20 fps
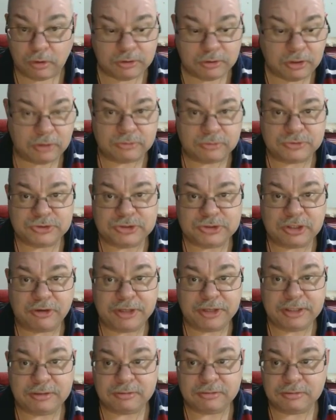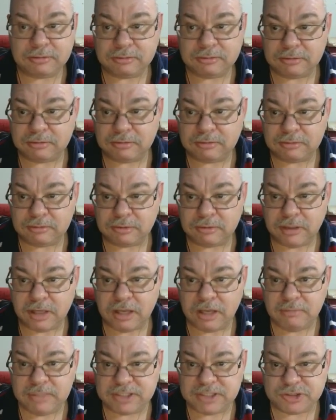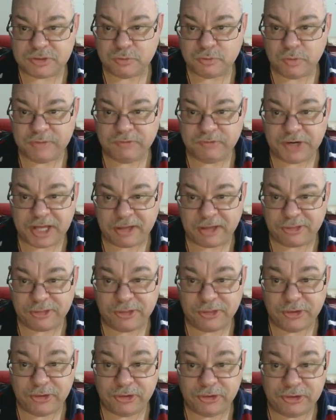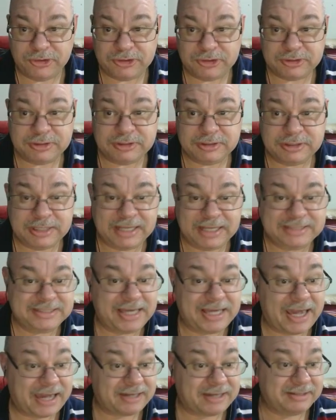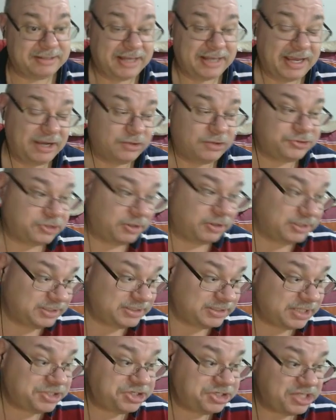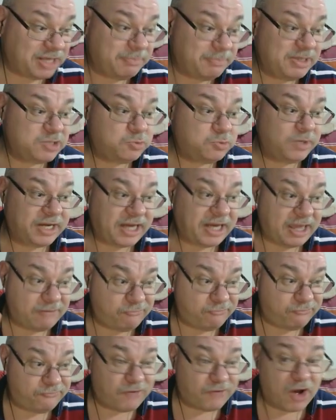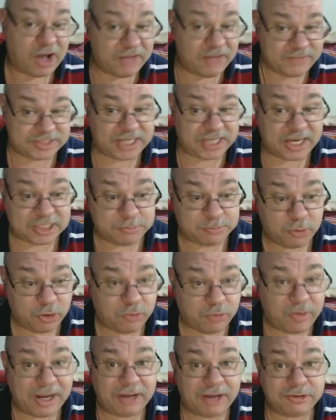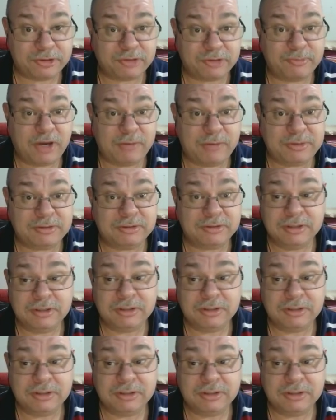Oh, sorry. I missed. We've got our third attack now. So essentially that means we're going to have 5 attacks per round at the moment,